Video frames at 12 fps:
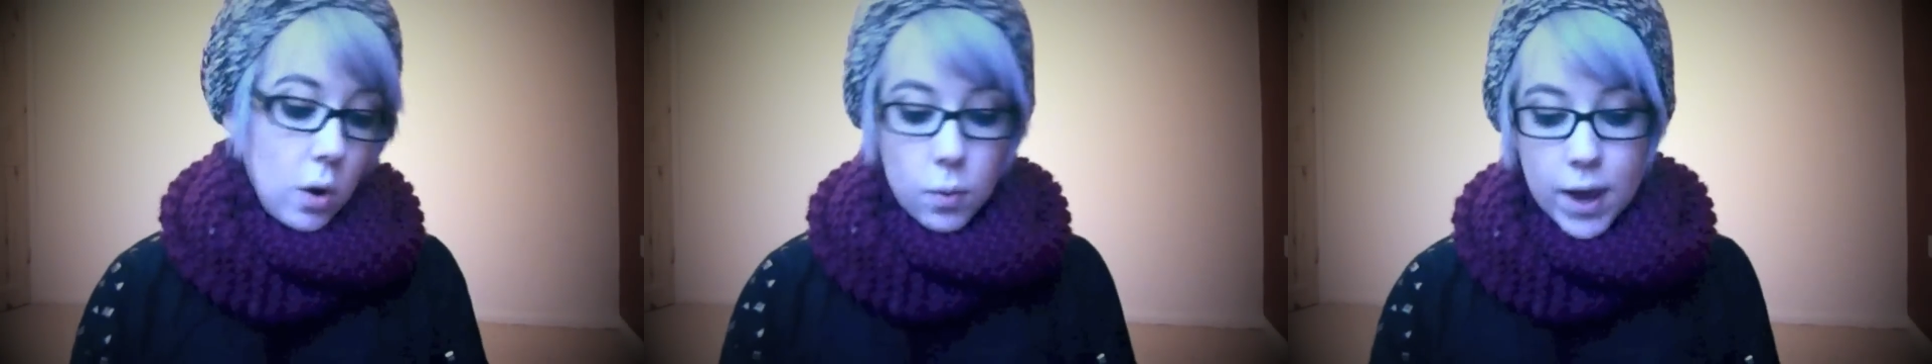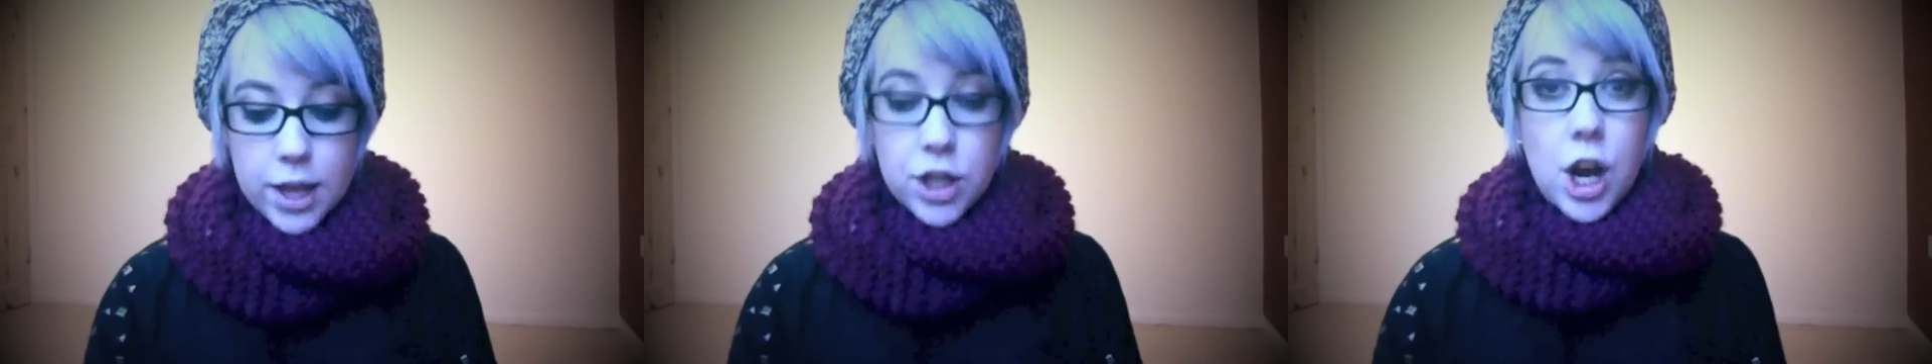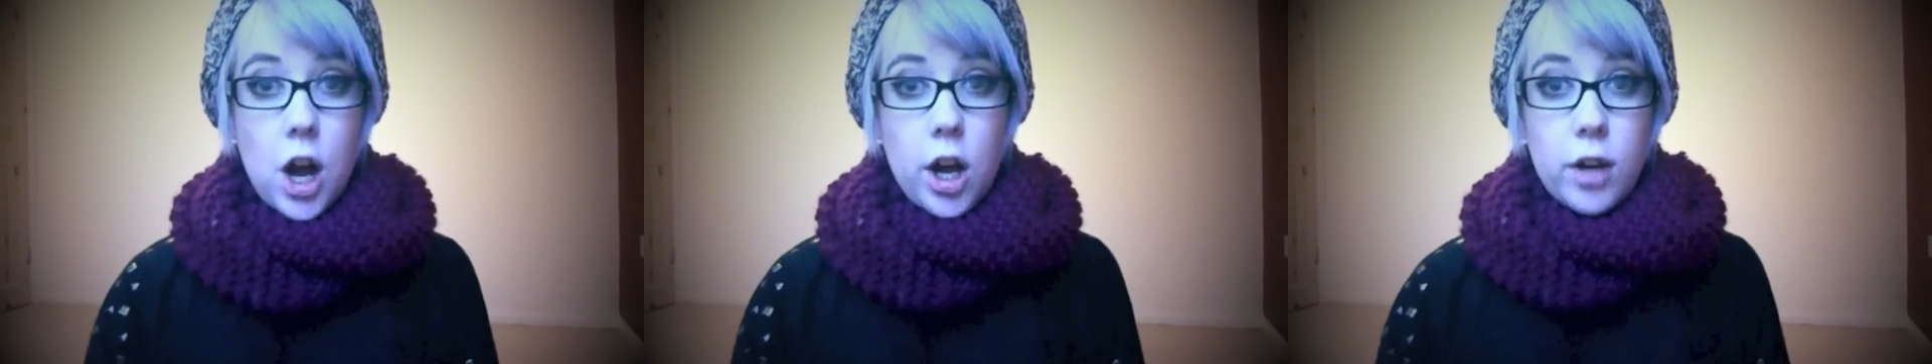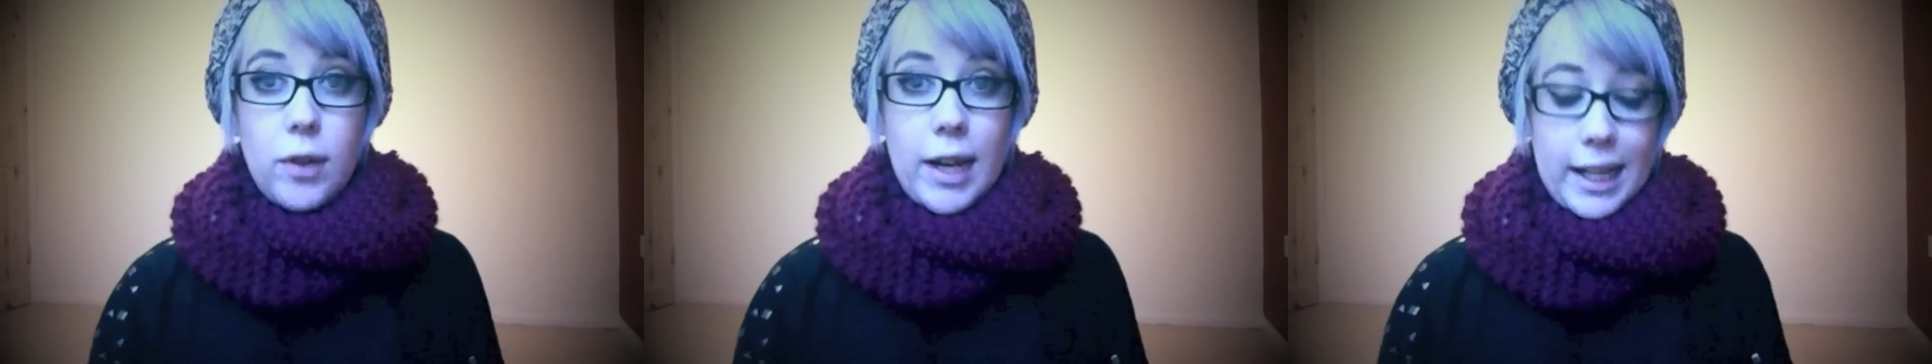which
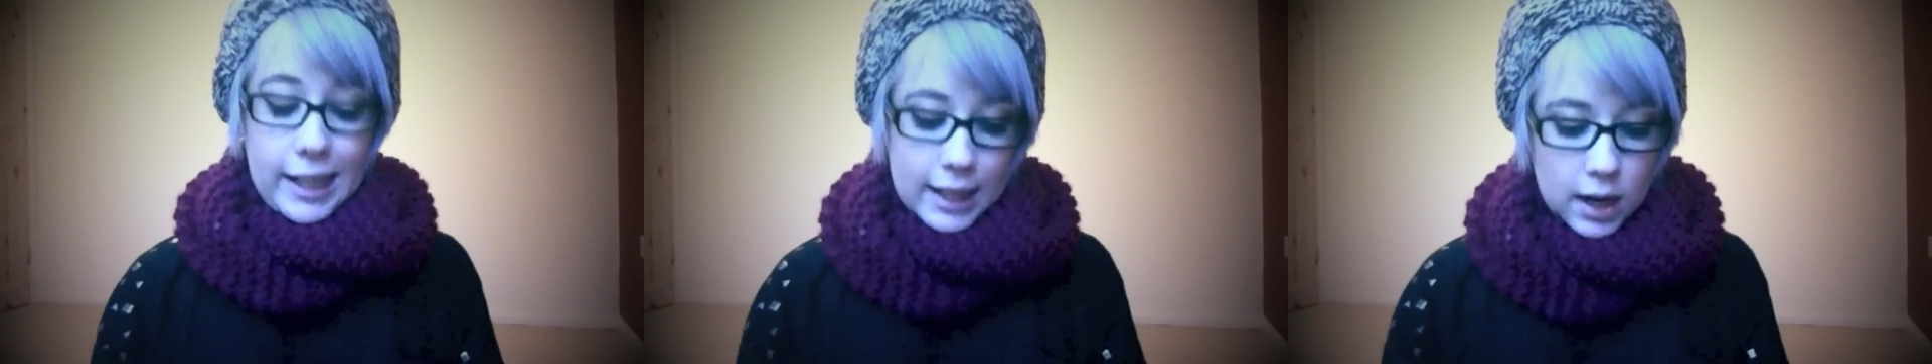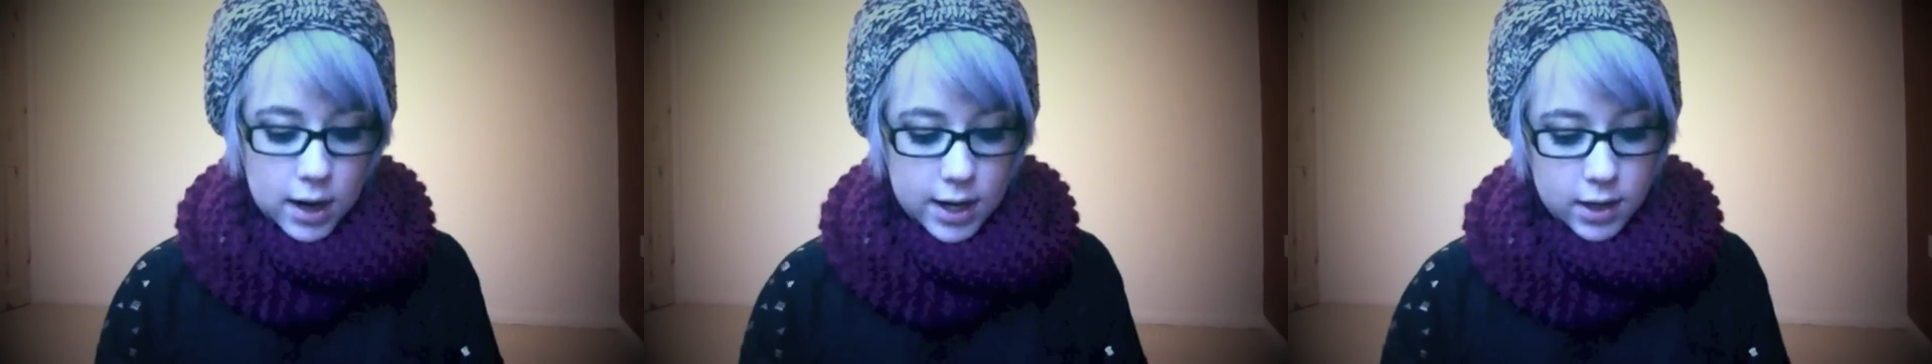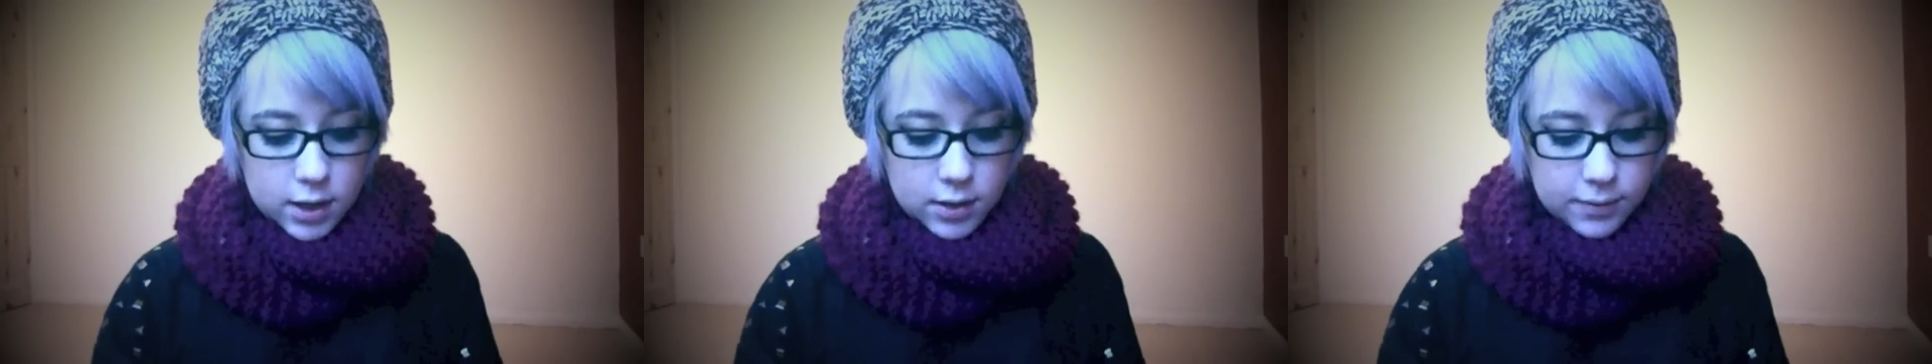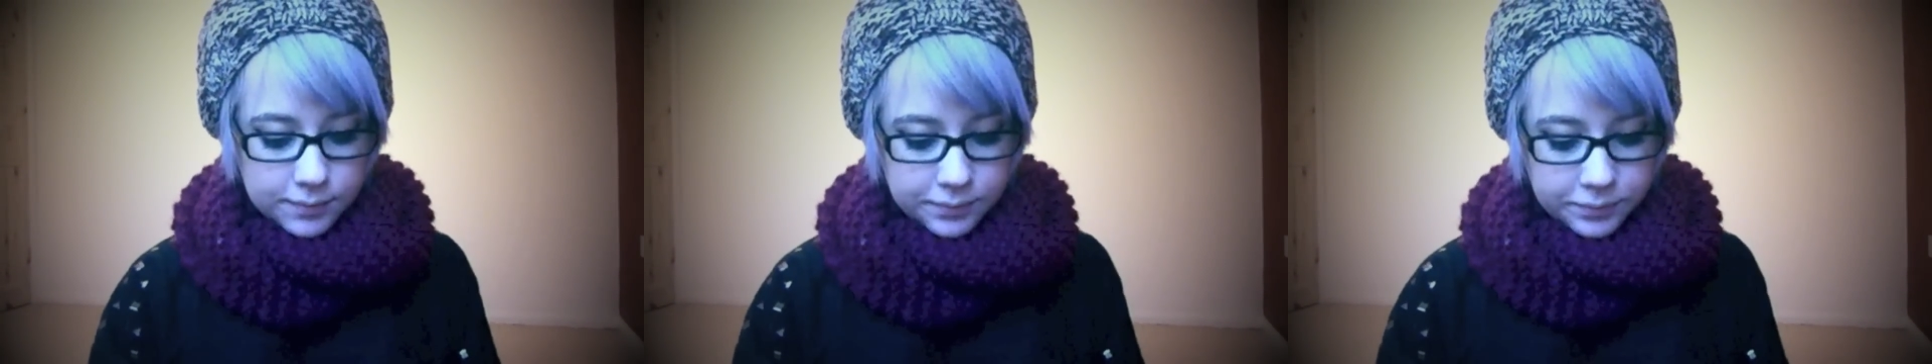I really like.